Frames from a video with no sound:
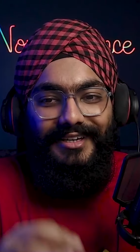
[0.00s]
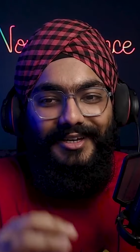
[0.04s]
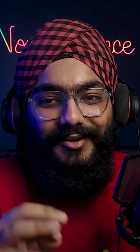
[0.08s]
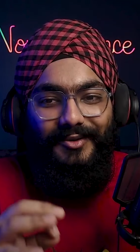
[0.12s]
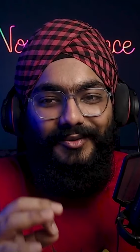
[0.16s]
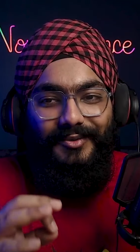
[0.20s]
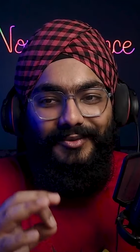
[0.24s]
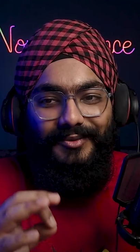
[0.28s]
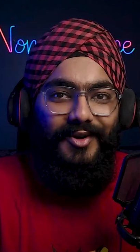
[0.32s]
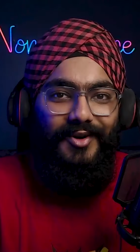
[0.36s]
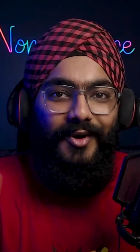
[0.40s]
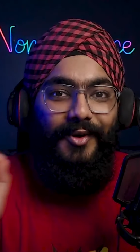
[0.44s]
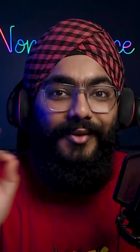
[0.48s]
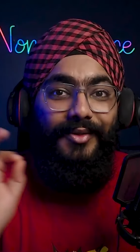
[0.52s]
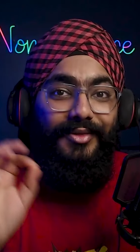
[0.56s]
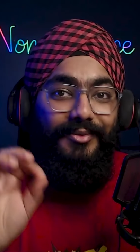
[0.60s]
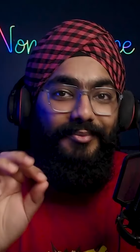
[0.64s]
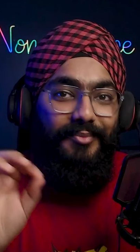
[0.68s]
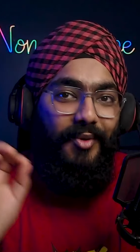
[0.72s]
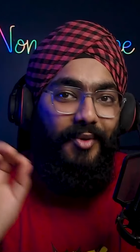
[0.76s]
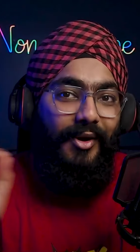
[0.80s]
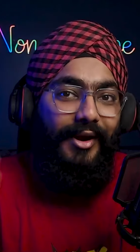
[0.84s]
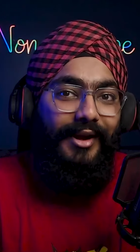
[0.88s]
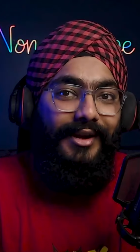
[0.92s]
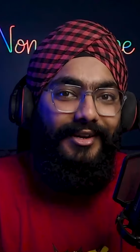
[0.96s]
you know, on
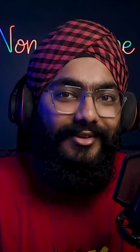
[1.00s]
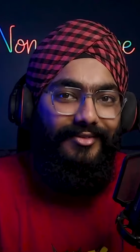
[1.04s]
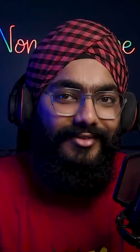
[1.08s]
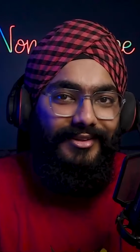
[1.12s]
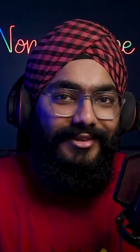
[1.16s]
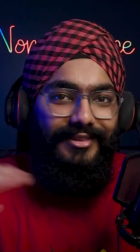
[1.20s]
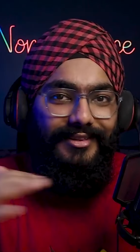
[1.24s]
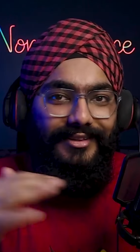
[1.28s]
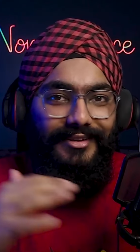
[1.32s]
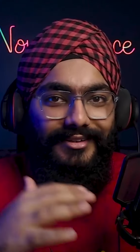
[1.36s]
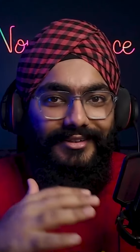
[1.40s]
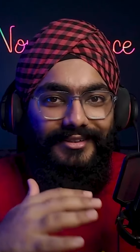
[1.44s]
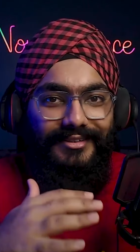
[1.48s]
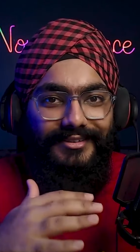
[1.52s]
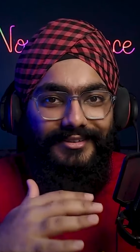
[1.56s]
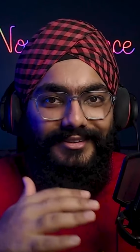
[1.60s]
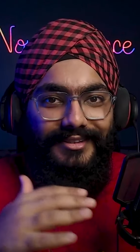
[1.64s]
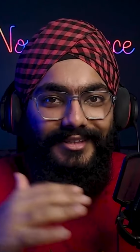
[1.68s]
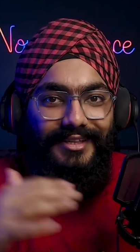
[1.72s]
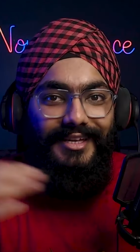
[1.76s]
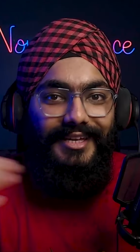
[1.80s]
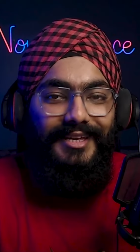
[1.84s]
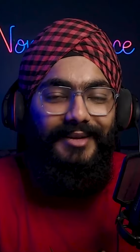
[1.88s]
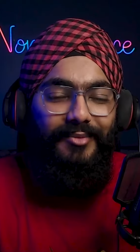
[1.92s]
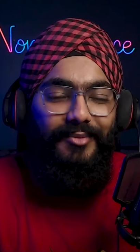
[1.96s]
point with the
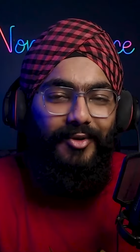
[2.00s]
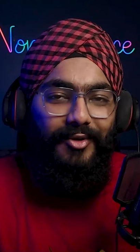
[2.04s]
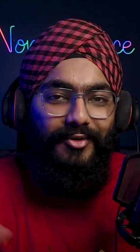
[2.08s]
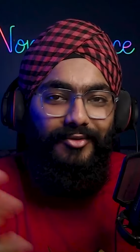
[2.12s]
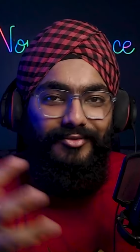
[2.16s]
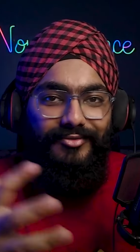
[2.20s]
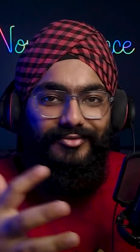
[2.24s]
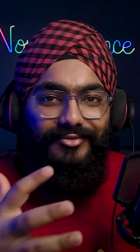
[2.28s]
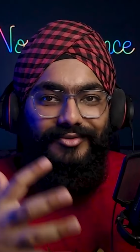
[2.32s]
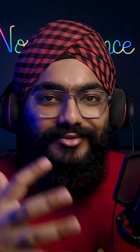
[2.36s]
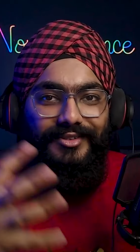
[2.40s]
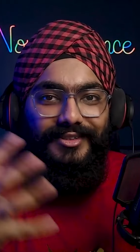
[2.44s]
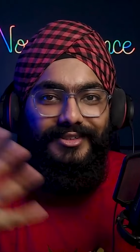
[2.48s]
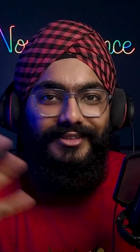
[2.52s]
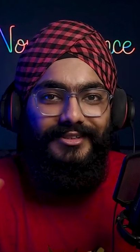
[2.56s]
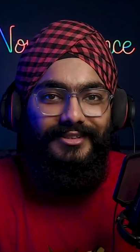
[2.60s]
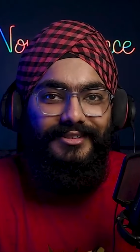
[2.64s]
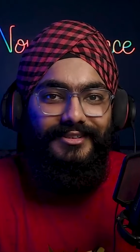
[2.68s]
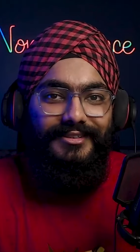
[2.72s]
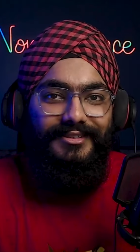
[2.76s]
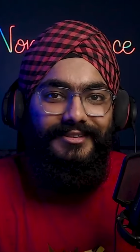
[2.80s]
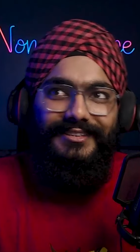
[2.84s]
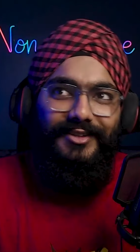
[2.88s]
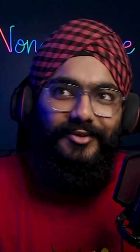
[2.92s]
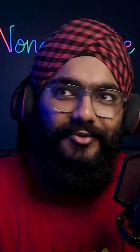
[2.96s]
theme of
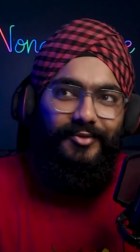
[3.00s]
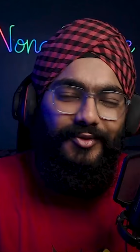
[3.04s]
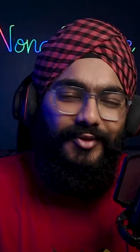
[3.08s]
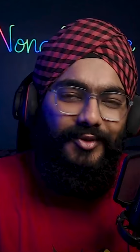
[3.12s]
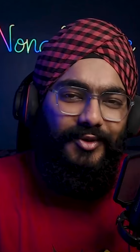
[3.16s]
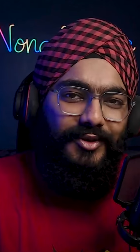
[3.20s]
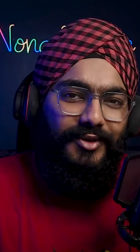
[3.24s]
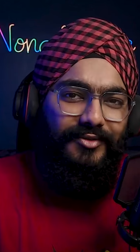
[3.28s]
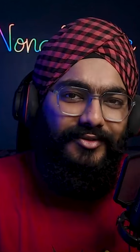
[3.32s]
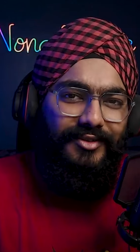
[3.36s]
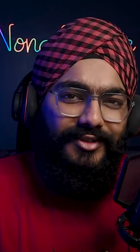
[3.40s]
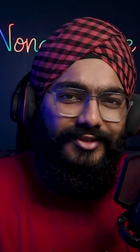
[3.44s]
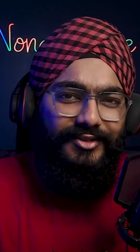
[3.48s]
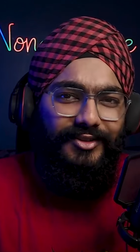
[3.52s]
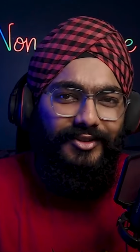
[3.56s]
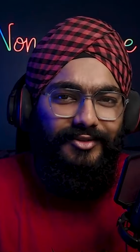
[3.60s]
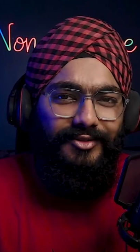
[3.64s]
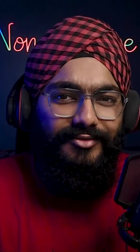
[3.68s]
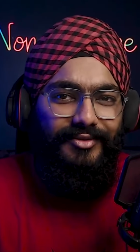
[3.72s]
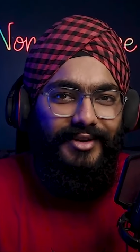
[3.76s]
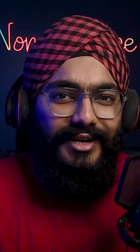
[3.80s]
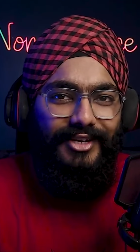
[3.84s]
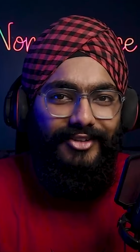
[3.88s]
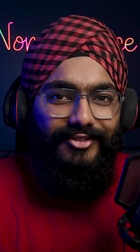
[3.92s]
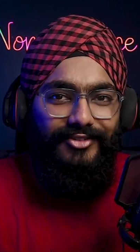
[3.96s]
the, the universe or the
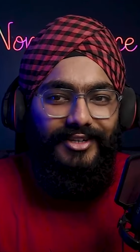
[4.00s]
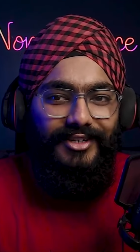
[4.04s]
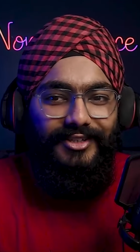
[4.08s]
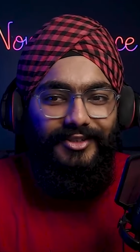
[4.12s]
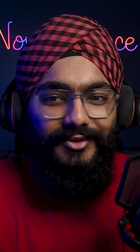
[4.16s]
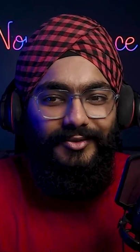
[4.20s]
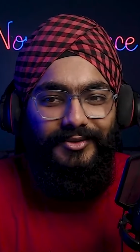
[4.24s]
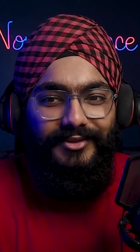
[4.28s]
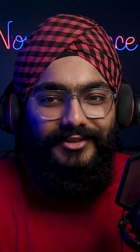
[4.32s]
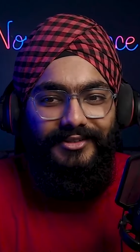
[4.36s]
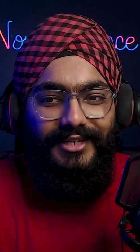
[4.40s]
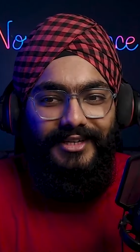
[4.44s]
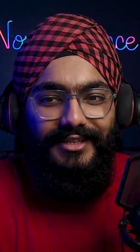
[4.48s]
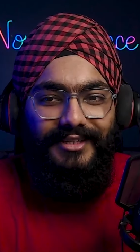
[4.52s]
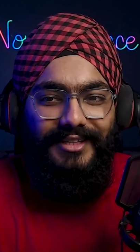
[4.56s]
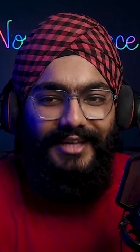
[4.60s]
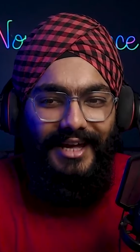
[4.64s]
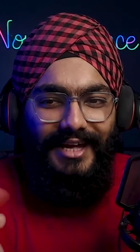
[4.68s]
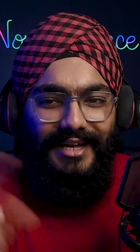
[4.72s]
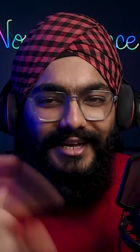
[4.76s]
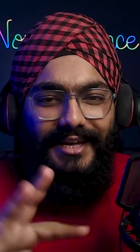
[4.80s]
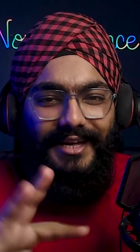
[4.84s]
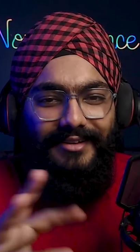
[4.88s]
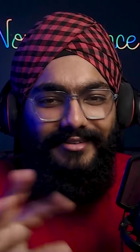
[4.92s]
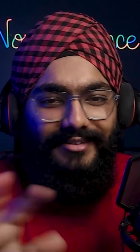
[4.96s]
franchise, you would say.
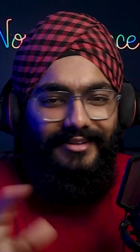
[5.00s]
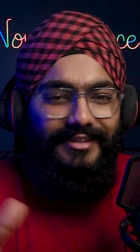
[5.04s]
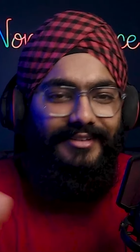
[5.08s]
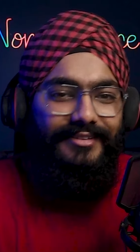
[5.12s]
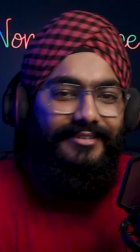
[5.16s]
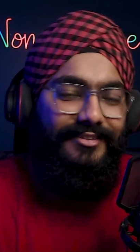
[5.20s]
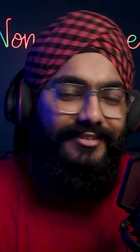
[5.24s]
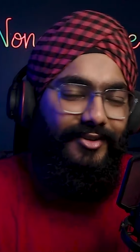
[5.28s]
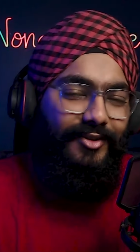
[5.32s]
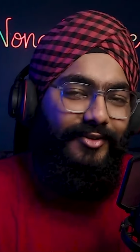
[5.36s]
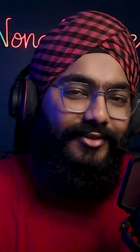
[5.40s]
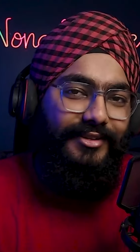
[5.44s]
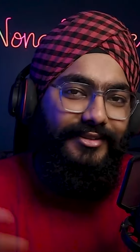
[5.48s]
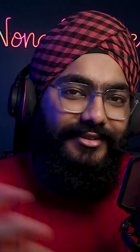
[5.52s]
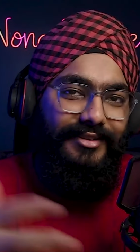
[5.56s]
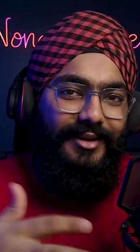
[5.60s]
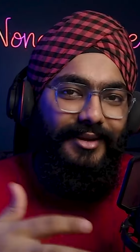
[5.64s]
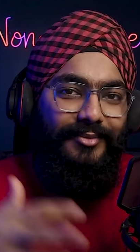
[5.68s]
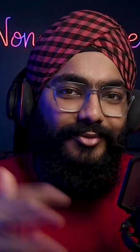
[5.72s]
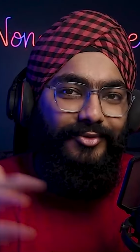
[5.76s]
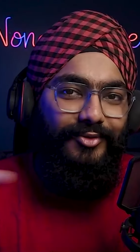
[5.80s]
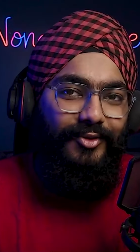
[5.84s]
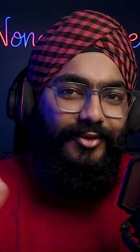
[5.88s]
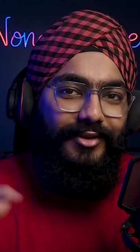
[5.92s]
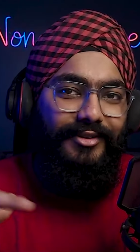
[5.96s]
I am guessing it's not the
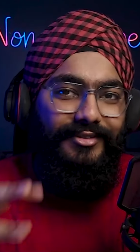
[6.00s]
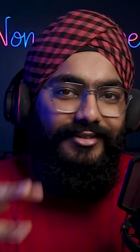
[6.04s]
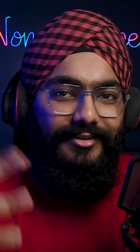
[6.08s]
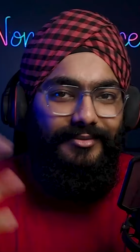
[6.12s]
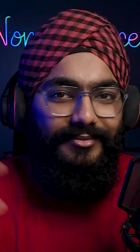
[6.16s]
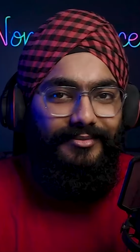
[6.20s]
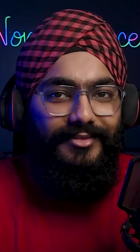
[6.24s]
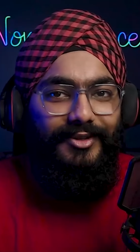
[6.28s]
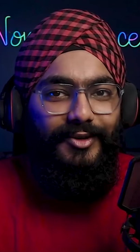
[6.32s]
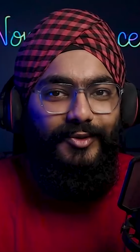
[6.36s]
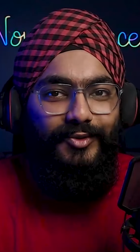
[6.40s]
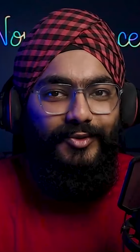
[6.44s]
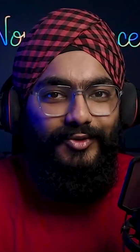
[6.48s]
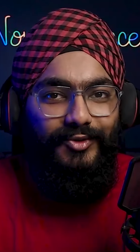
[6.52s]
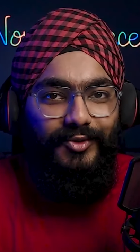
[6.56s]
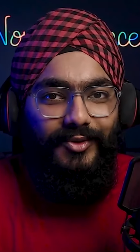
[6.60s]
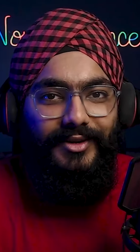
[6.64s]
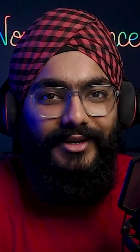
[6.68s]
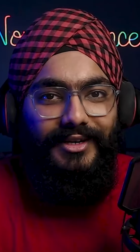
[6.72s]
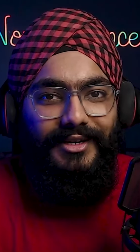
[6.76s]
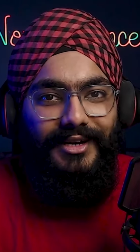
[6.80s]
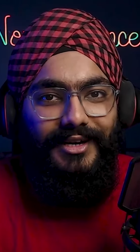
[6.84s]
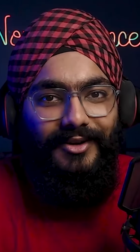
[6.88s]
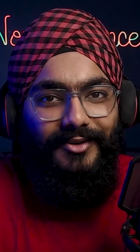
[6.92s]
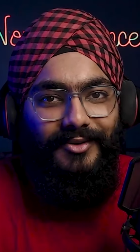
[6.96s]
same story, it's a new
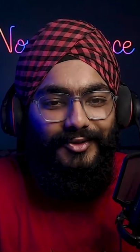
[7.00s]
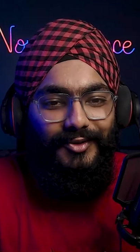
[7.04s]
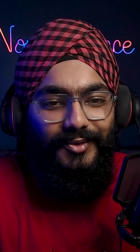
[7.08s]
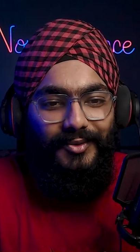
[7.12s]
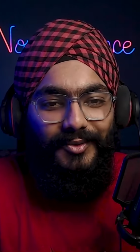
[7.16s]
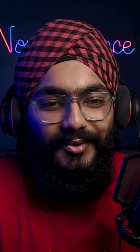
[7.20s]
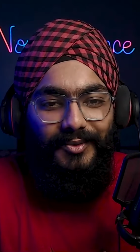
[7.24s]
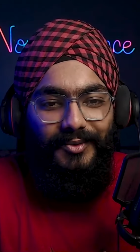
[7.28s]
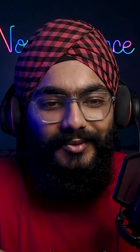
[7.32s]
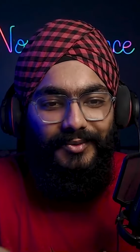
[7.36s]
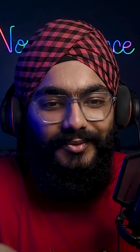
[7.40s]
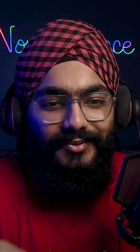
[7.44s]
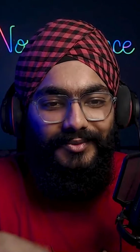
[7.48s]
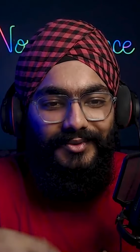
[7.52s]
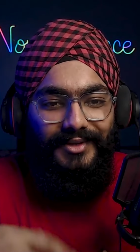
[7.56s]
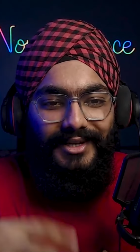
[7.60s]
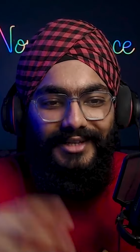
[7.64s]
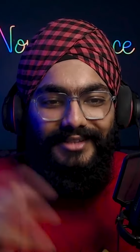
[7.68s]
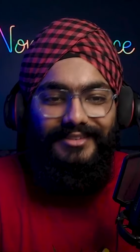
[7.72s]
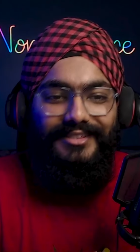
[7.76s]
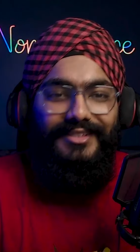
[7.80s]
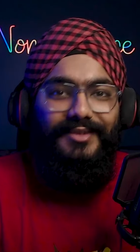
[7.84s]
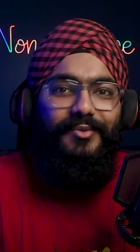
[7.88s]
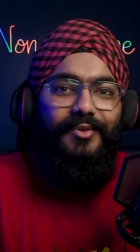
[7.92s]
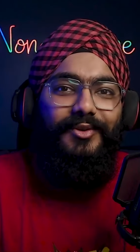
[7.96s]
story now. So
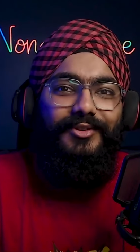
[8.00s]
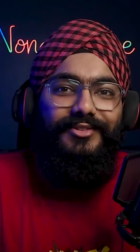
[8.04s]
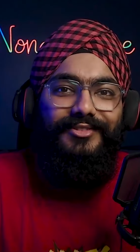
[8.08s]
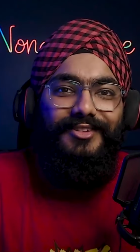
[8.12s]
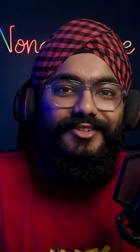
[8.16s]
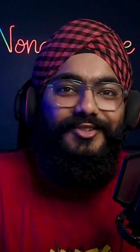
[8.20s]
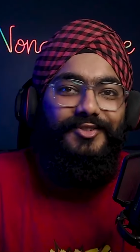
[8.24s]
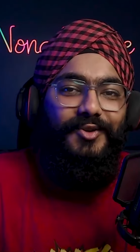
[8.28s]
let's see what's in